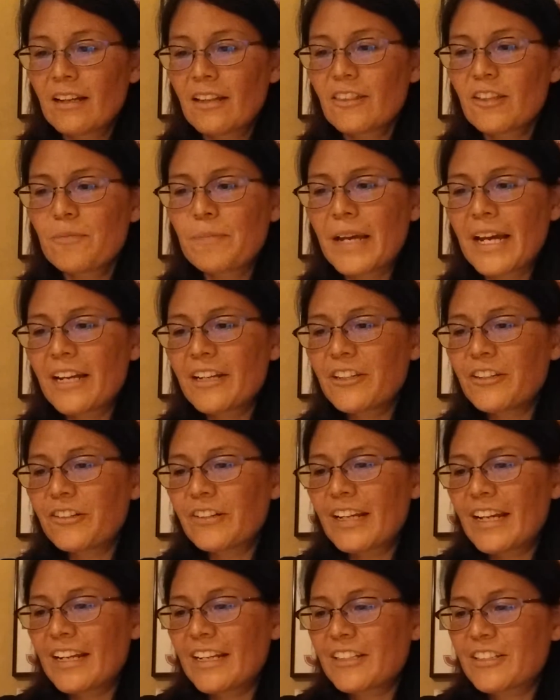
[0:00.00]
The man you're
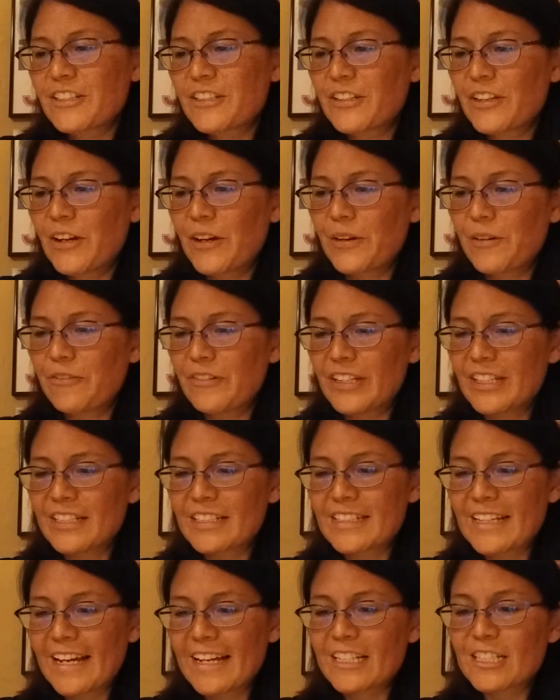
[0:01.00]
getting to know via
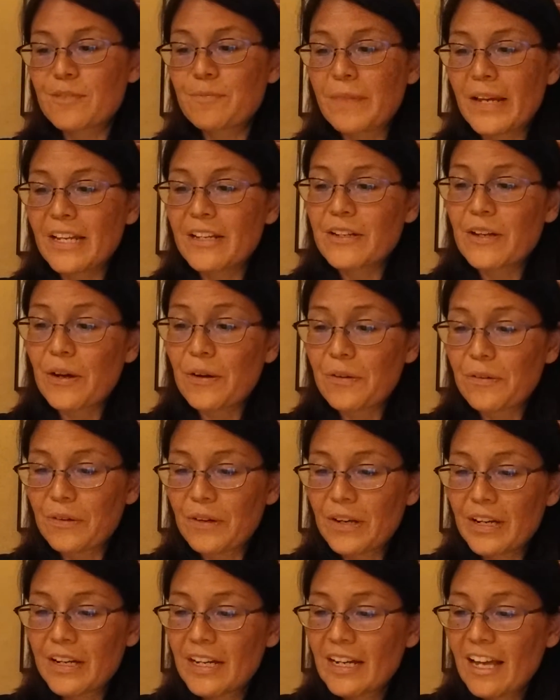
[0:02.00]
text may know
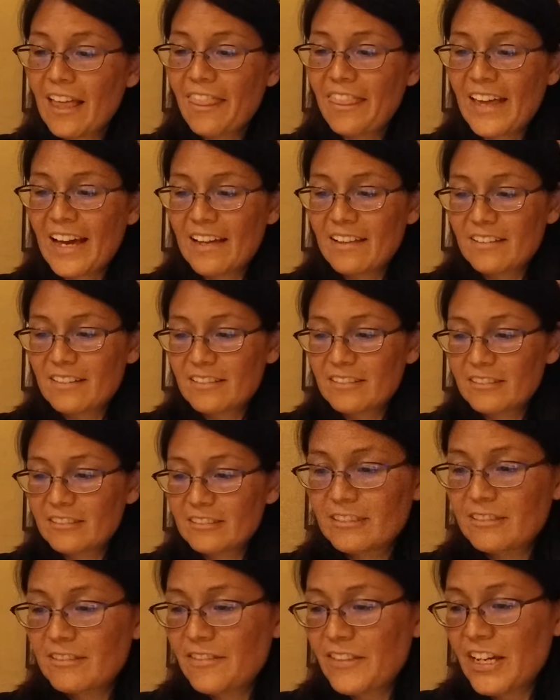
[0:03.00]
that
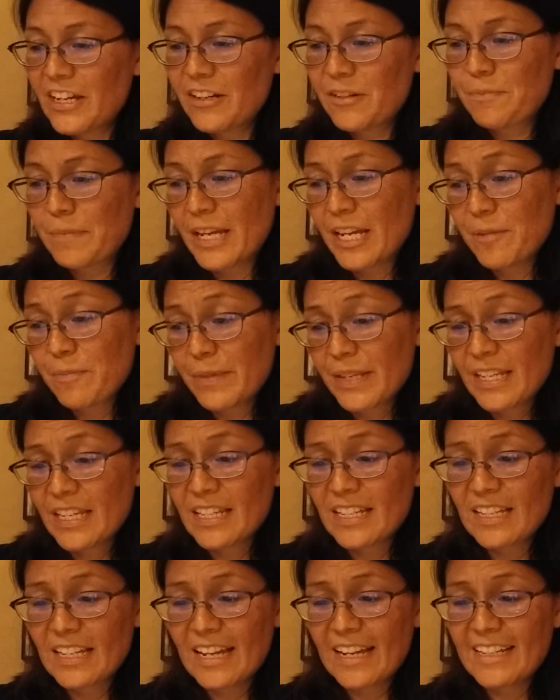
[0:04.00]
there may
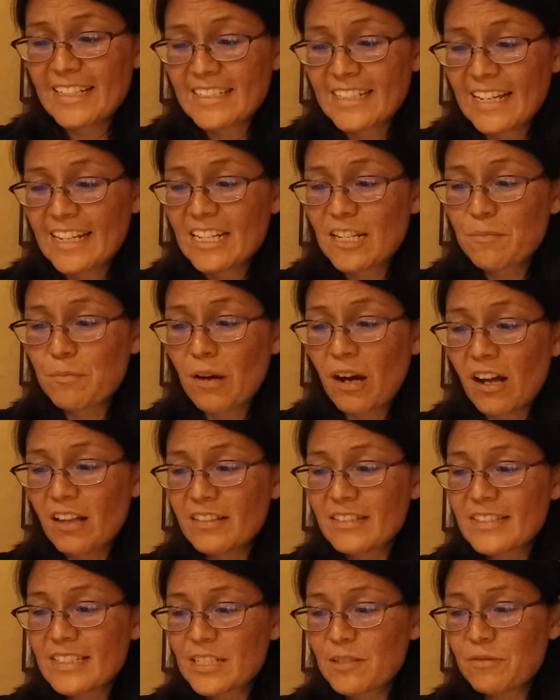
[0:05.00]
be a dating
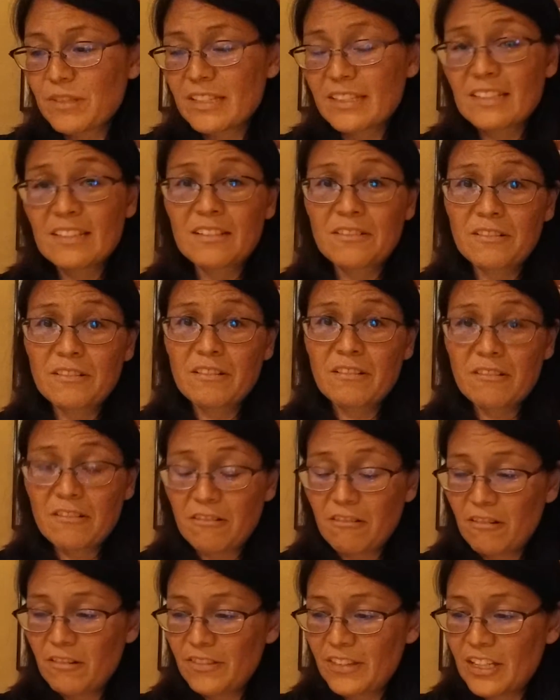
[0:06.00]
policy within
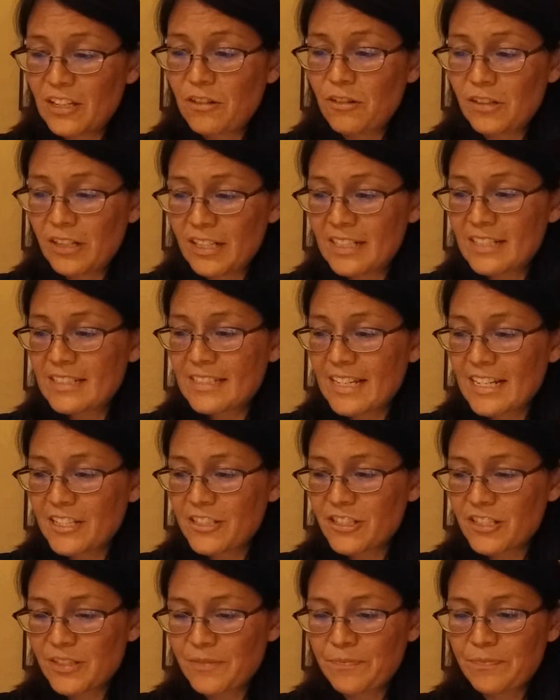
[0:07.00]
the
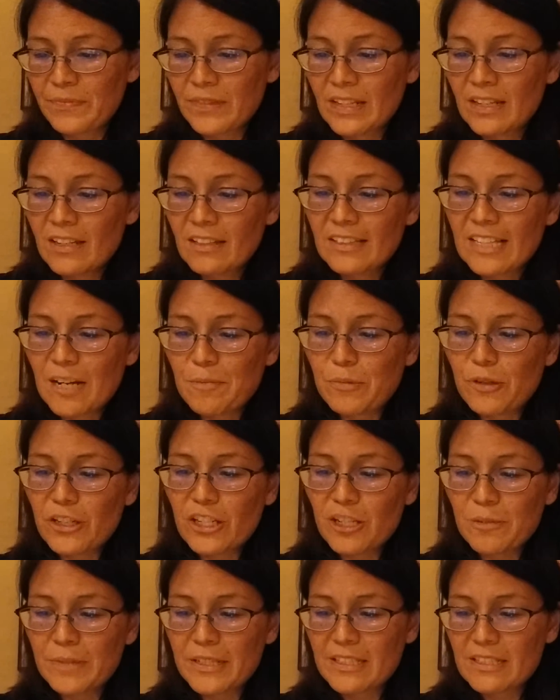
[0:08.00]
organization that
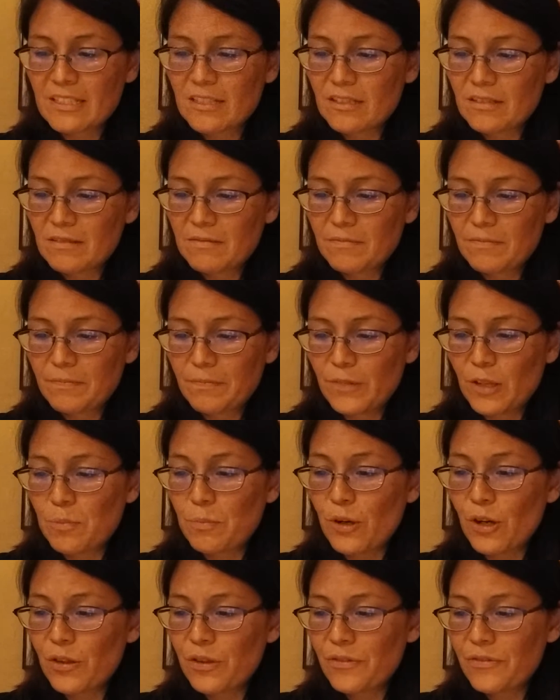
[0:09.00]
prohibits the
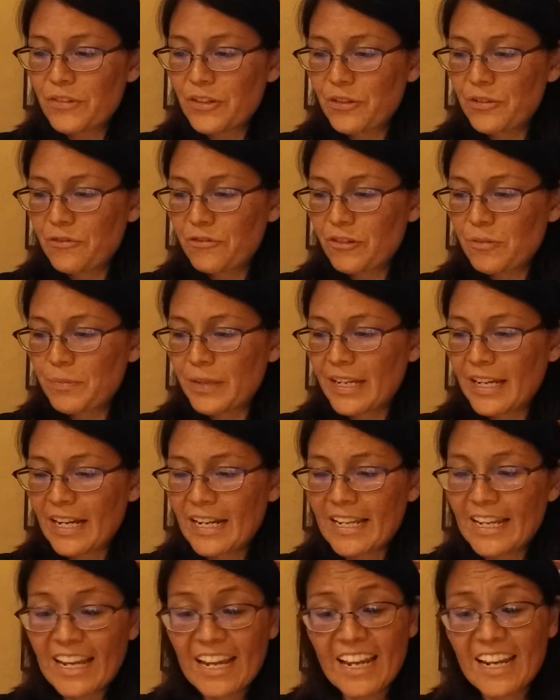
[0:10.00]
both of you from
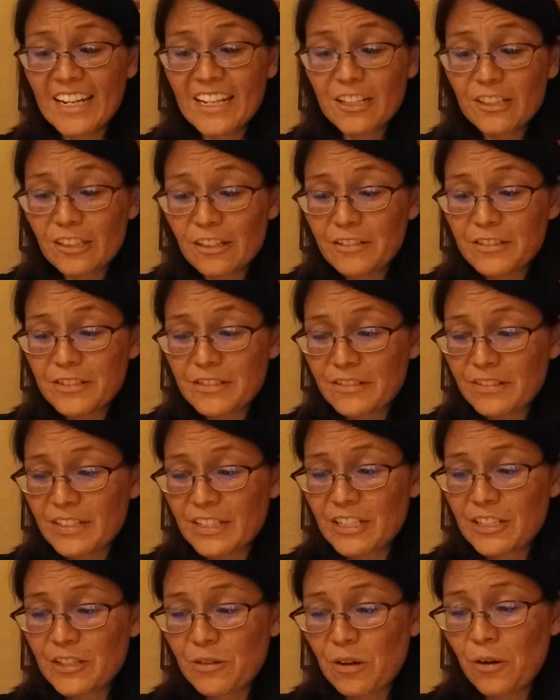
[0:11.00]
getting any closer
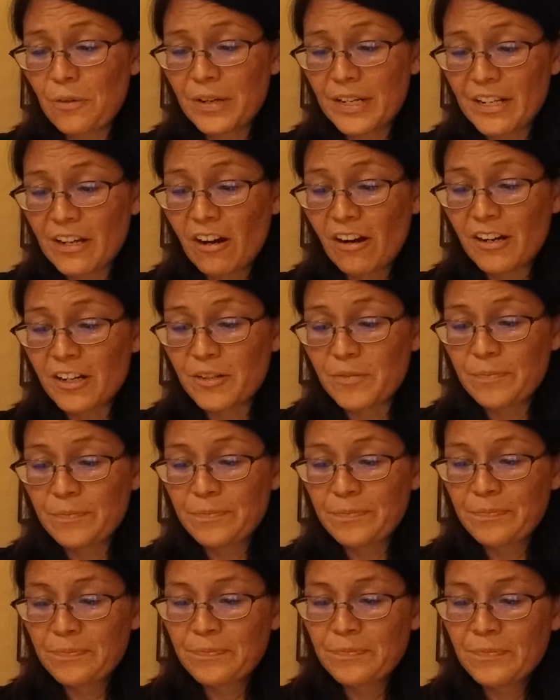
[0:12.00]
than you already are.
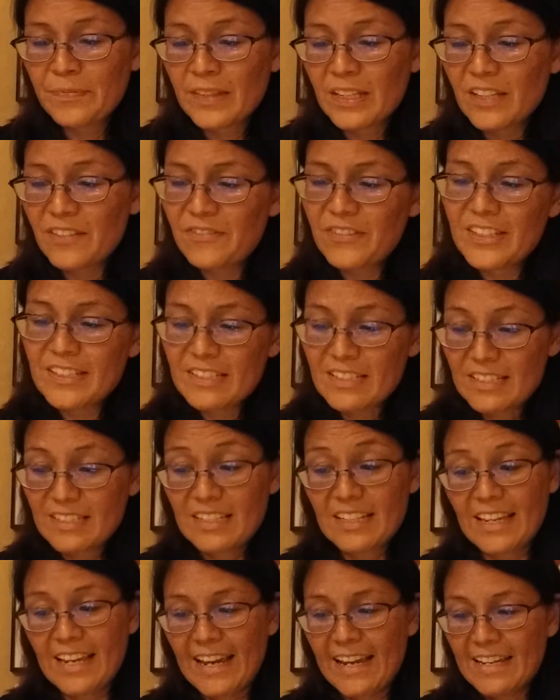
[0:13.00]
If this is
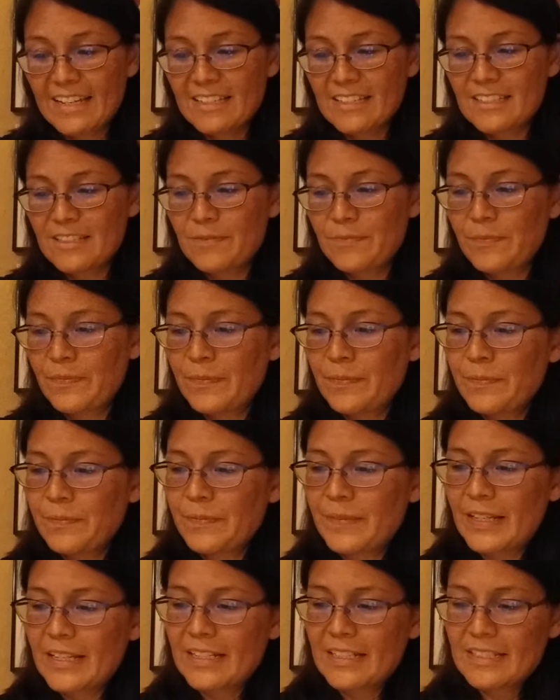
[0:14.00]
the case,
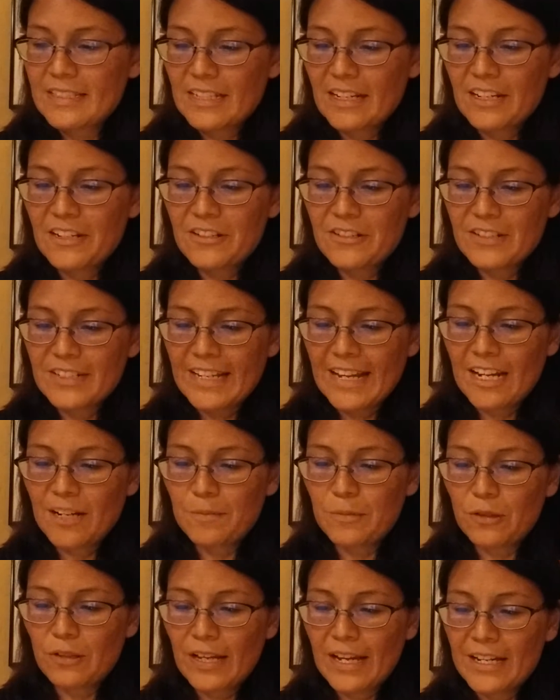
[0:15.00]
then it's
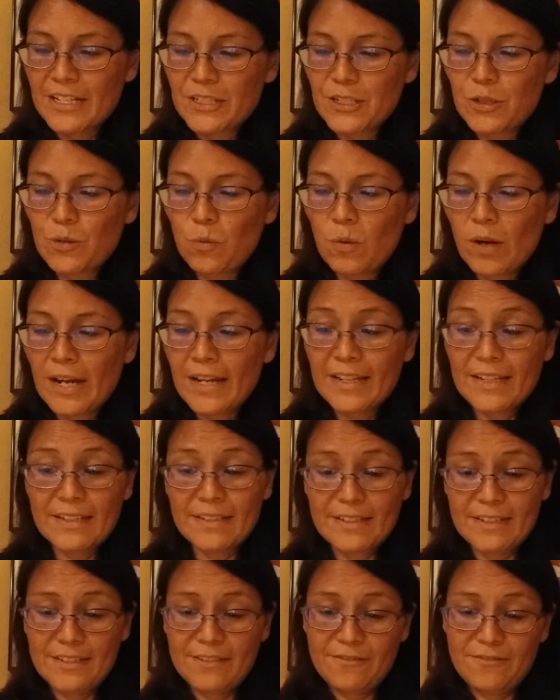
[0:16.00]
understandable as to why he
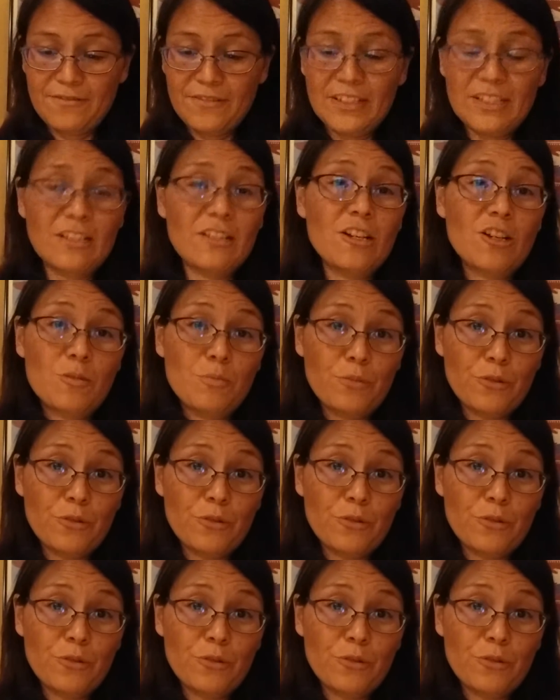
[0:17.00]
doesn't feel